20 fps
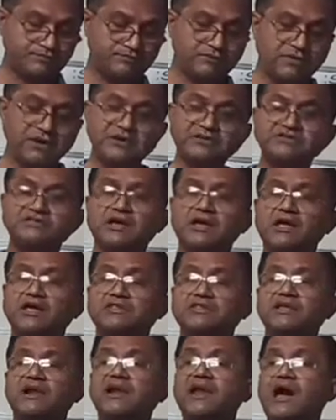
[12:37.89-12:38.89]
means
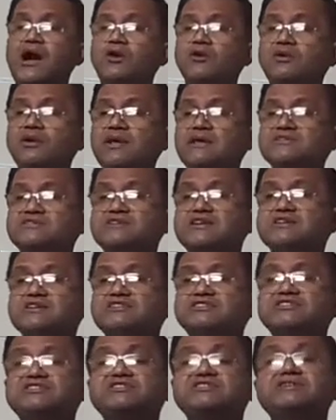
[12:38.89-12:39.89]
the loudness
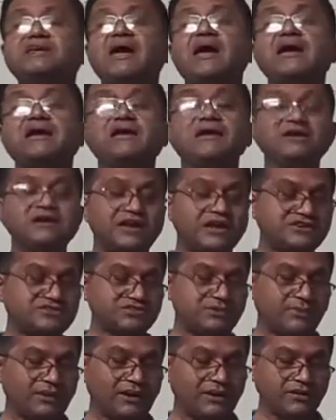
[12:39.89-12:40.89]
is 10
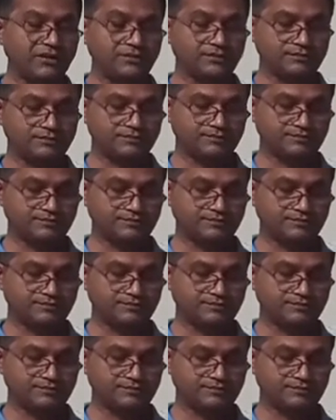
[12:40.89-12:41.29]
decibel.